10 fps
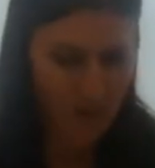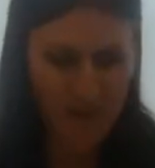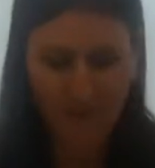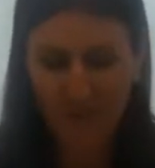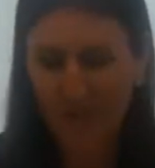and
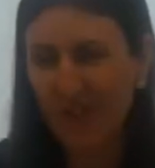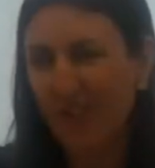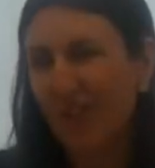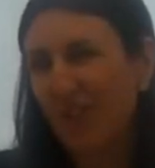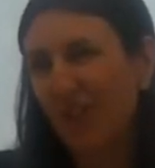the first
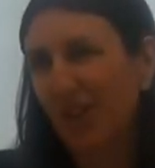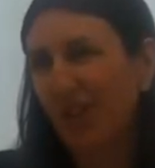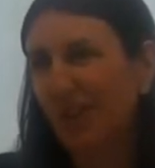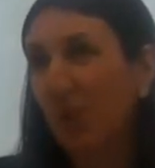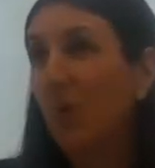is
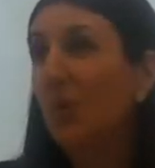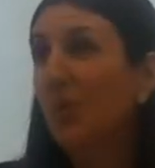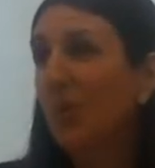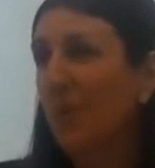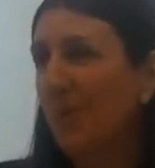your local
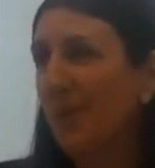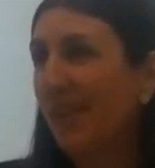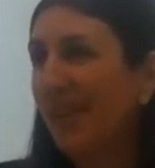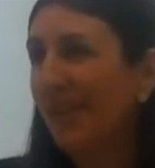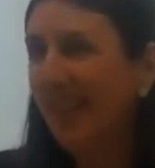commitment.
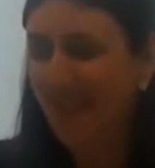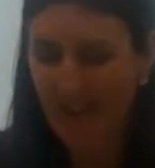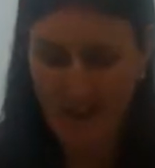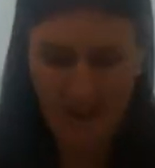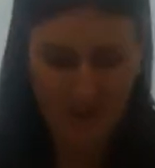
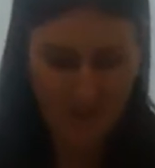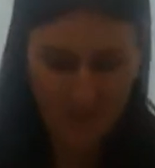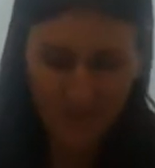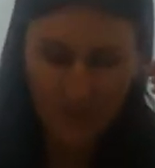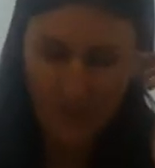Um,
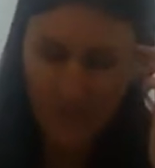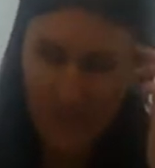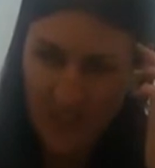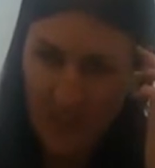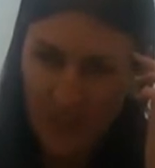while we've
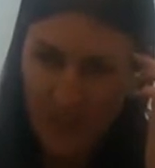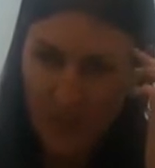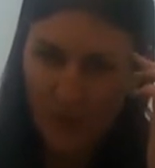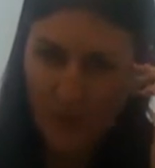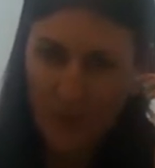seen an
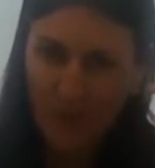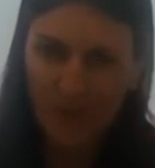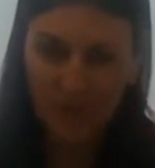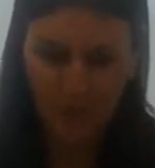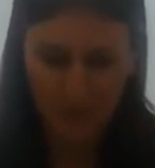explosion in
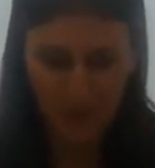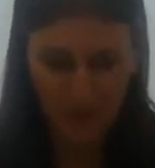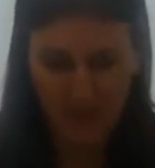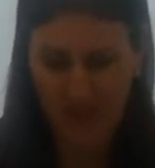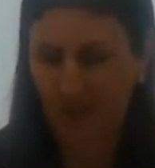social
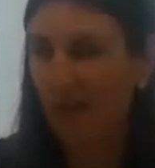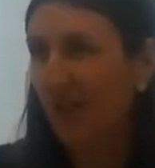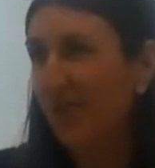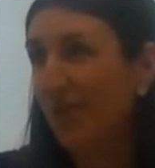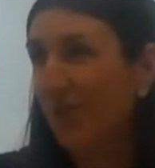media and
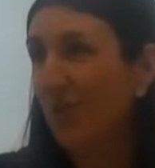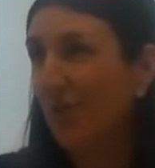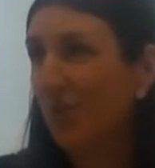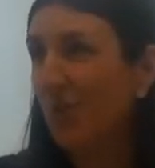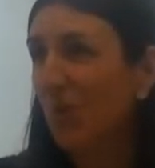untraditional
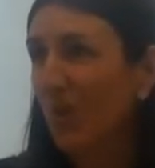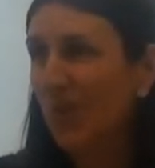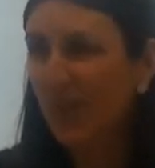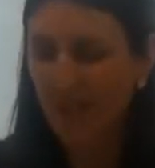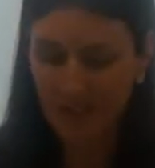news
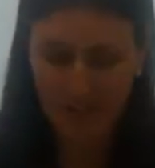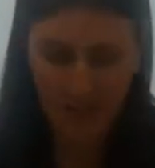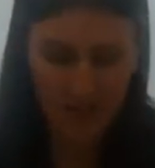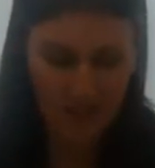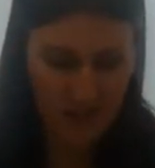sources these
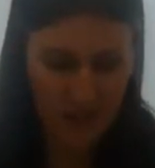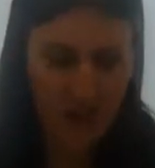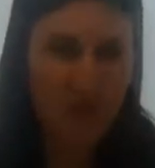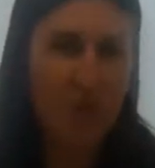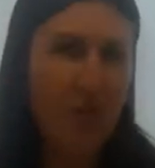days,
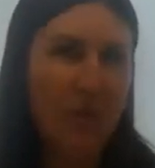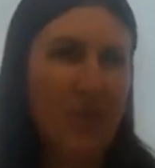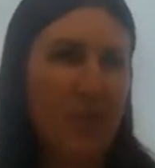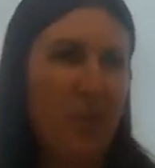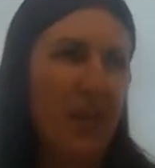generally
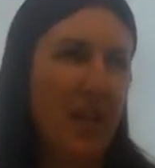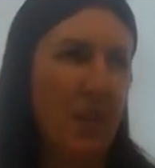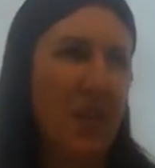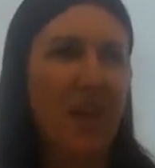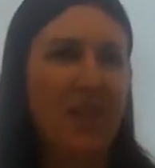speaking,
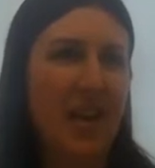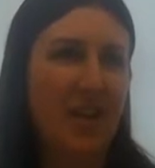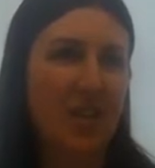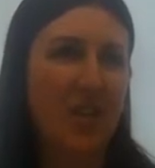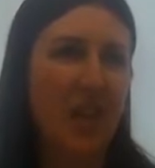we haven't
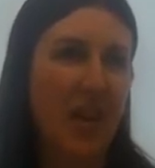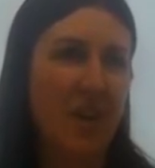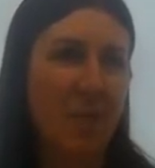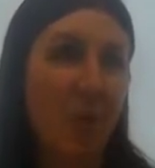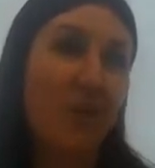actually gotten
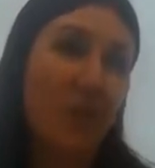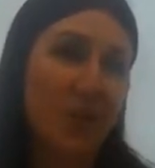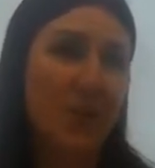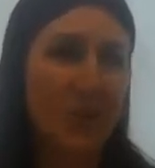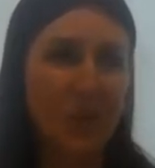more
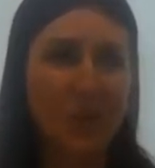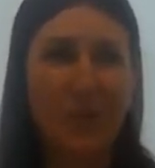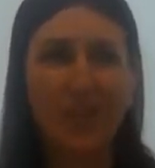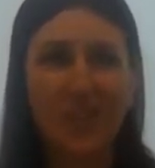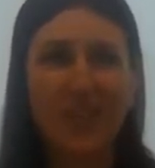local news.
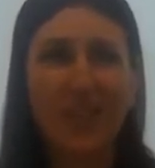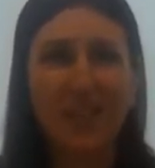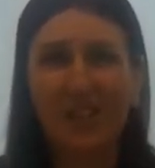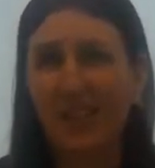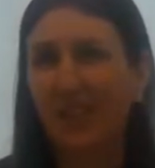We just get
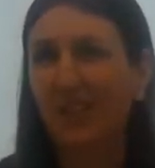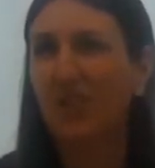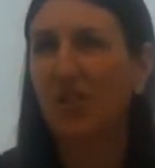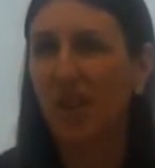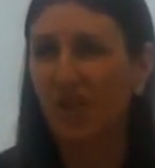a lot of
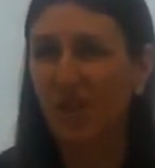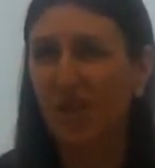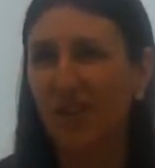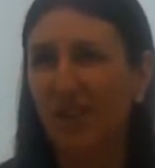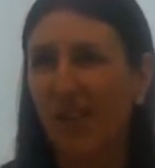
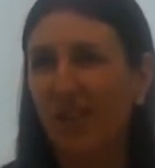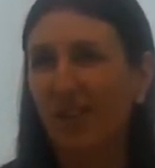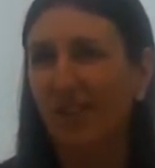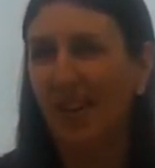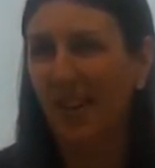conjecture and,
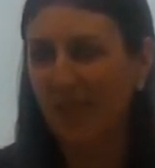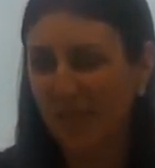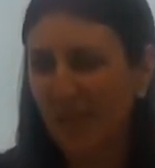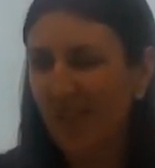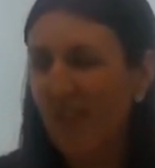and
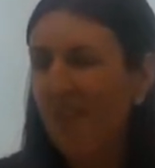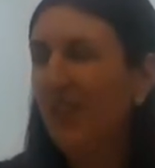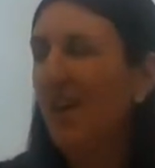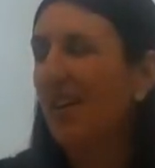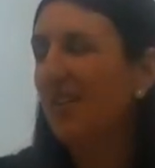um,